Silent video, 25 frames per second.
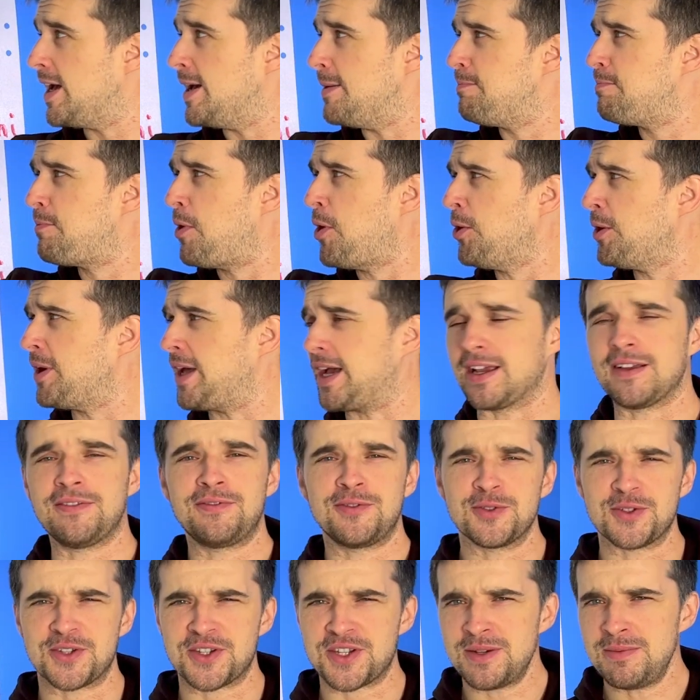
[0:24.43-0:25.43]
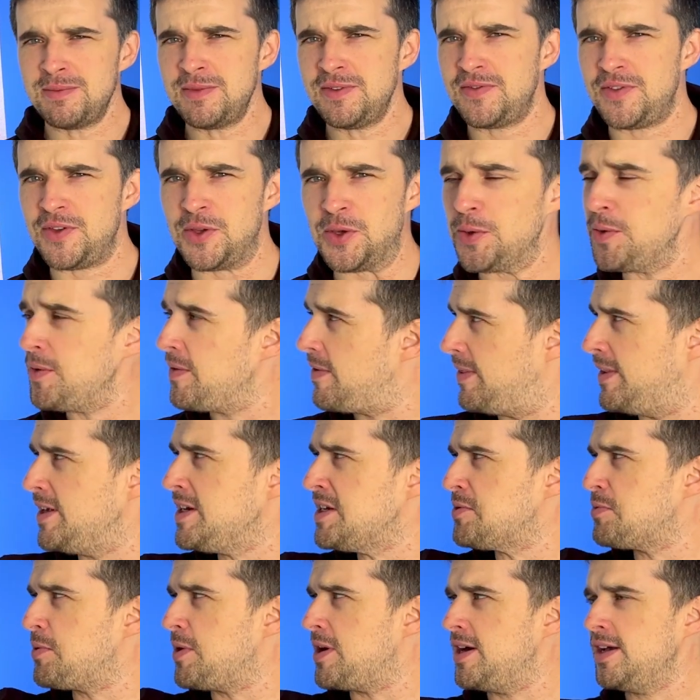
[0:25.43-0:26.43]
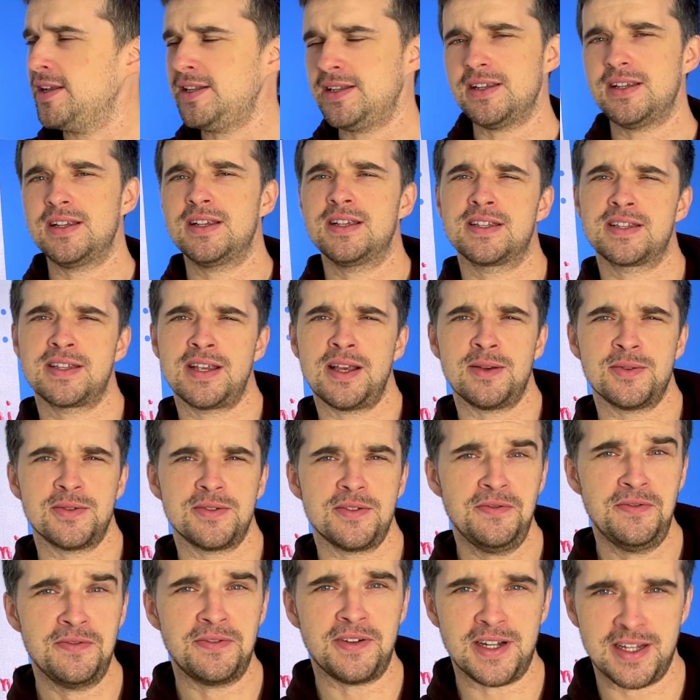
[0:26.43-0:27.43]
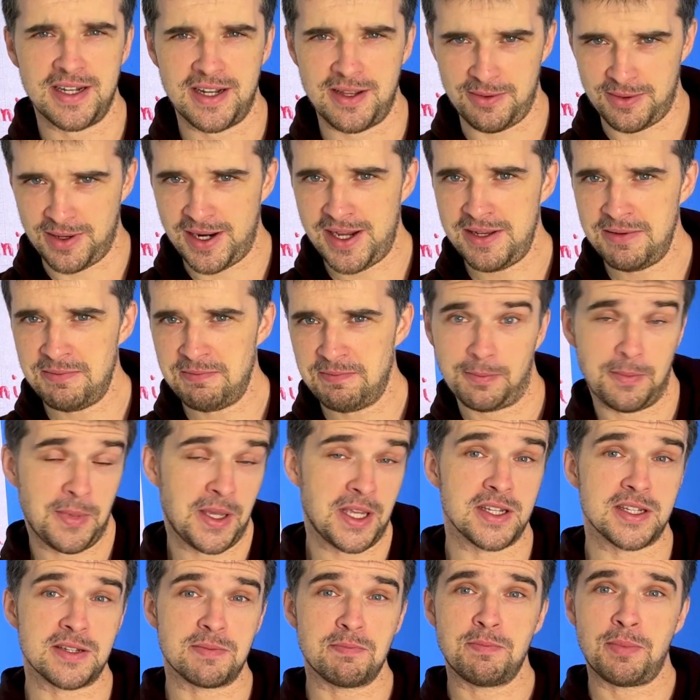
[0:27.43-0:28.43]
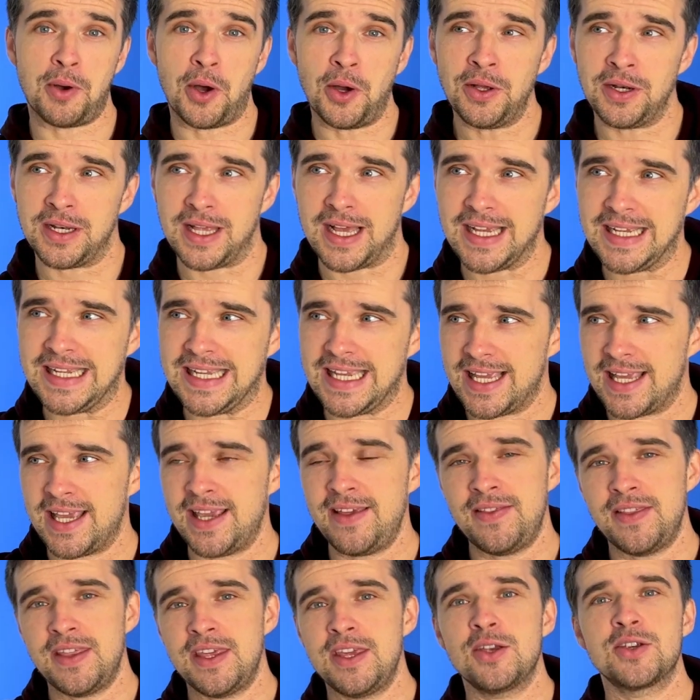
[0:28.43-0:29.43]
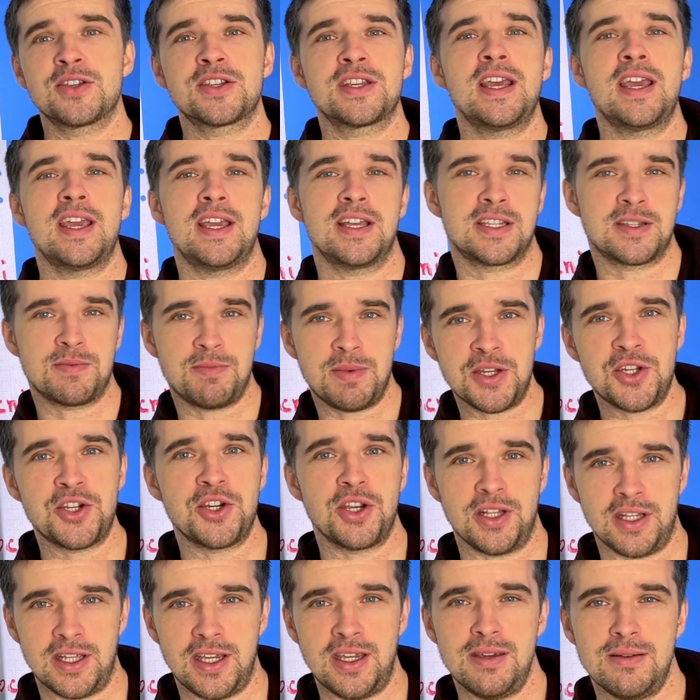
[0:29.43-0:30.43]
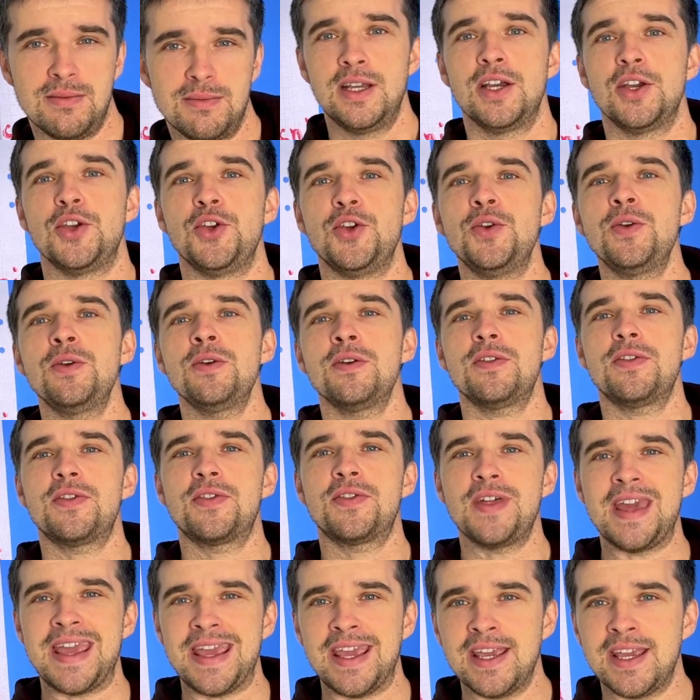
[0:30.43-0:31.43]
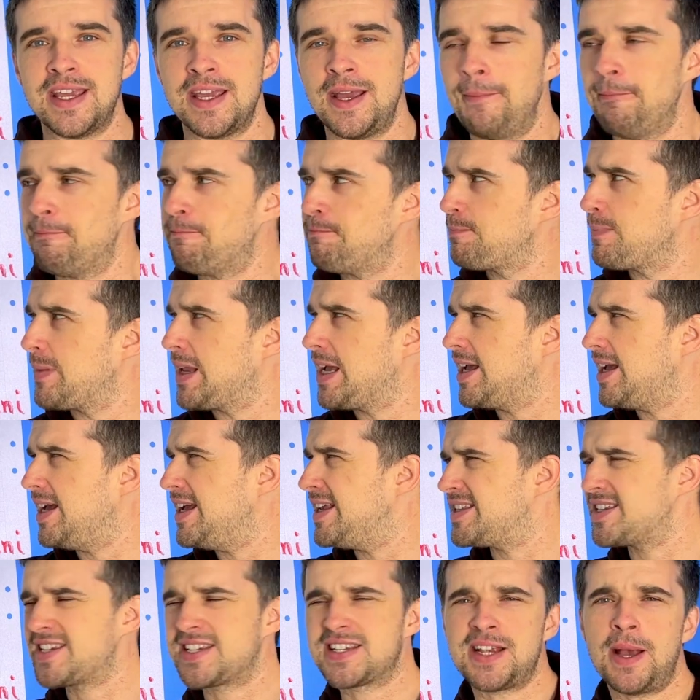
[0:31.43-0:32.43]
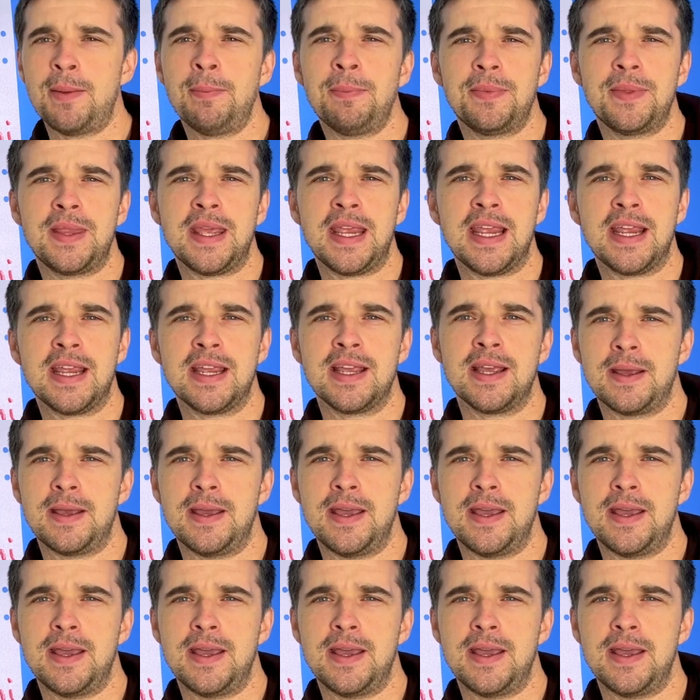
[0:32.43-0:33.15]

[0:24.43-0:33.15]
Polak, for some of you, this word sounds funny, right? Because Polak, in the USA especially, you think it's something